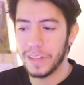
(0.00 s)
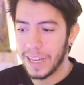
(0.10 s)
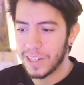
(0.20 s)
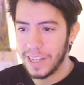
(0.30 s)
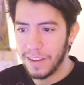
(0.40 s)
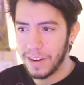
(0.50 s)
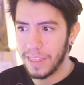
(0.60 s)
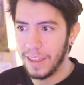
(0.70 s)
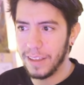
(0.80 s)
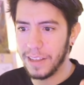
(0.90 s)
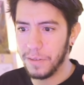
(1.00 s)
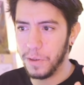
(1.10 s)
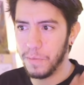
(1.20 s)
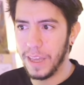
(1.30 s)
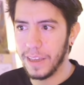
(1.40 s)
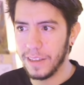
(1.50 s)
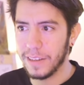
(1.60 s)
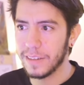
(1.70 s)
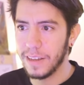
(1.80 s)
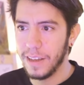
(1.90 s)
Actually, everything that we make,
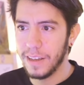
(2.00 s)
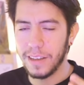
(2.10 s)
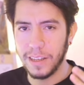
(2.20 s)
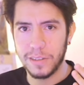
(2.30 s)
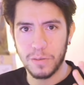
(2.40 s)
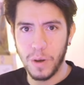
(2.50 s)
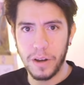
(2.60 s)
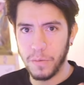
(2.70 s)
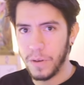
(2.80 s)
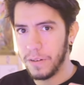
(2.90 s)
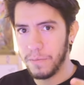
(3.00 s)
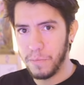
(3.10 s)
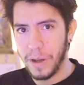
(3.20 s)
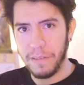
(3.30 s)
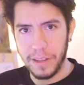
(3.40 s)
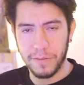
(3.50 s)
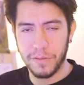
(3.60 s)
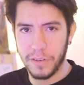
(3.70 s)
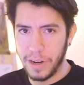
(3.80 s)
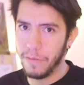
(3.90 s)
it's one-on-one public
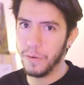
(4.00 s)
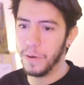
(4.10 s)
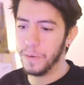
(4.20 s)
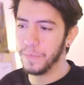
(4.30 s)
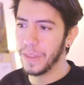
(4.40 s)
for everyone.